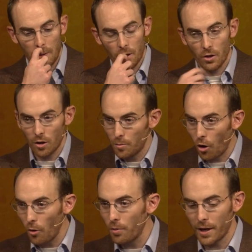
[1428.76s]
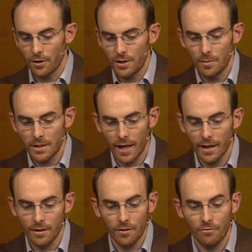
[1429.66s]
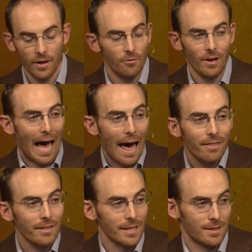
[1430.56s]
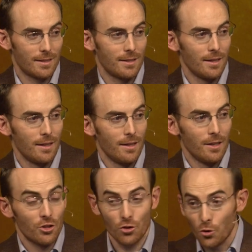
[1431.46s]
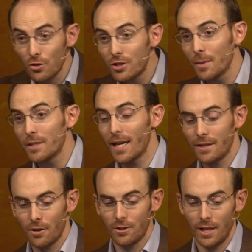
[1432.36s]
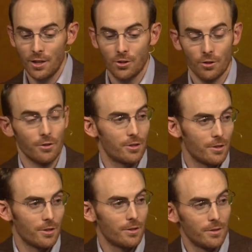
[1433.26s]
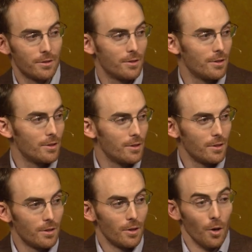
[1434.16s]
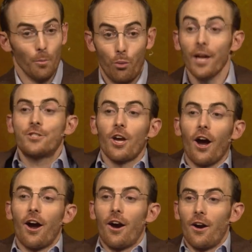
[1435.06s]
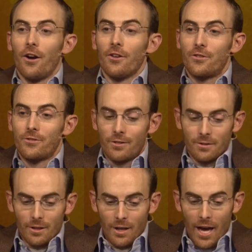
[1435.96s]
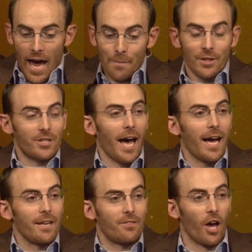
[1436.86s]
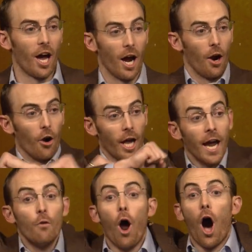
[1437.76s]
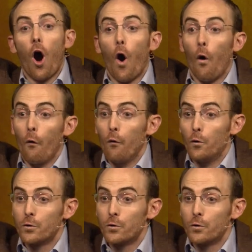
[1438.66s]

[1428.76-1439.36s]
Young ball players imitate their favorite athletes. Students imitate their teachers. Preachers imitate their heroes.